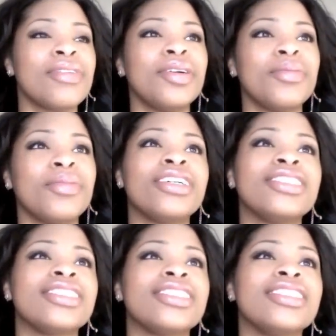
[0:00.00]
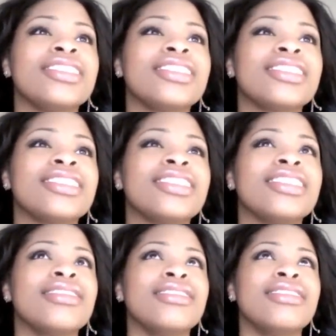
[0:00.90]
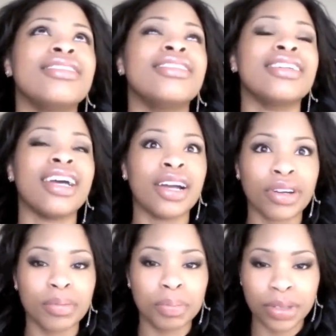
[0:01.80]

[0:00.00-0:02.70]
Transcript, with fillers: my nail polishes. Oh get a grip.